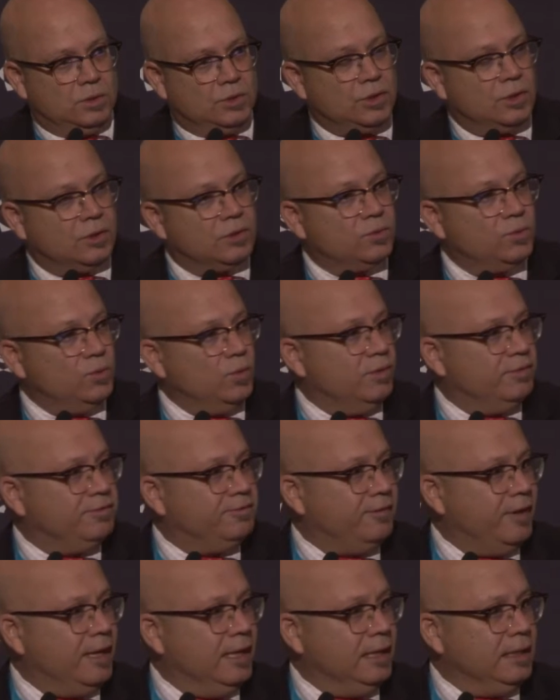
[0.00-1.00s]
children were
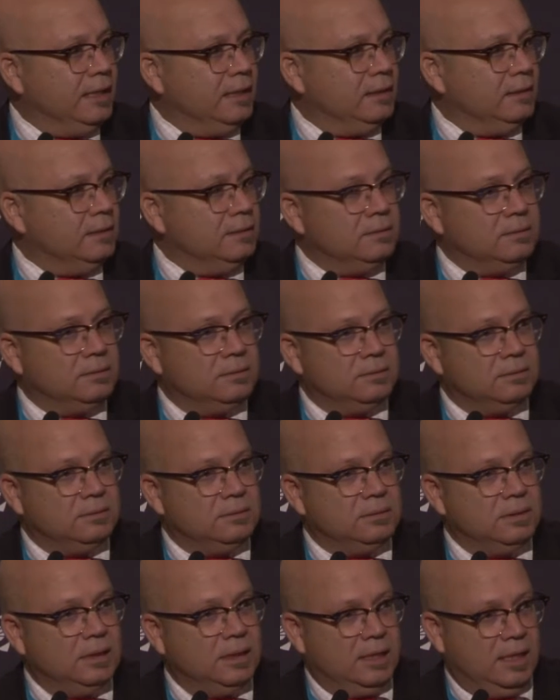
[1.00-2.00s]
failing
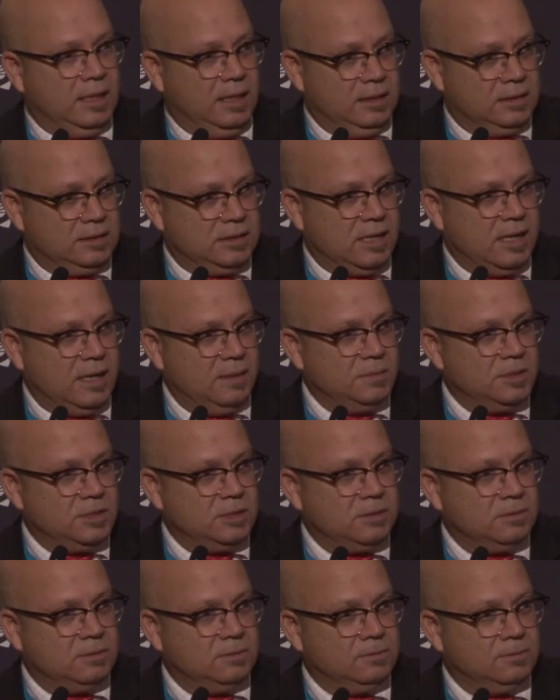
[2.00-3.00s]
in their
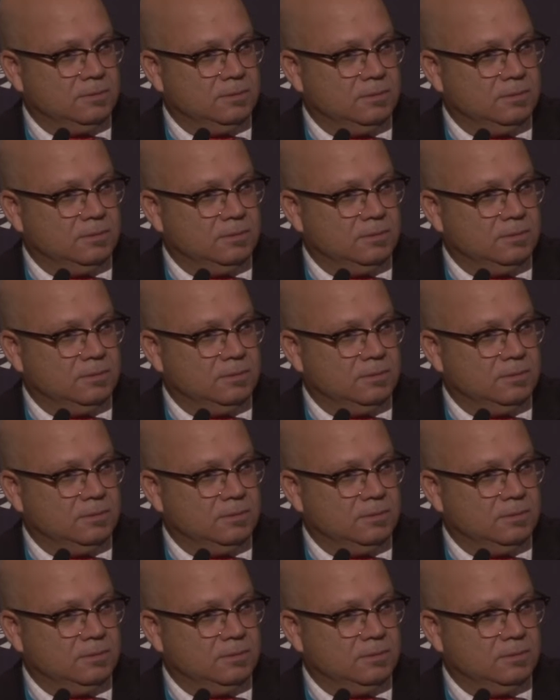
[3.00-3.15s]
exams.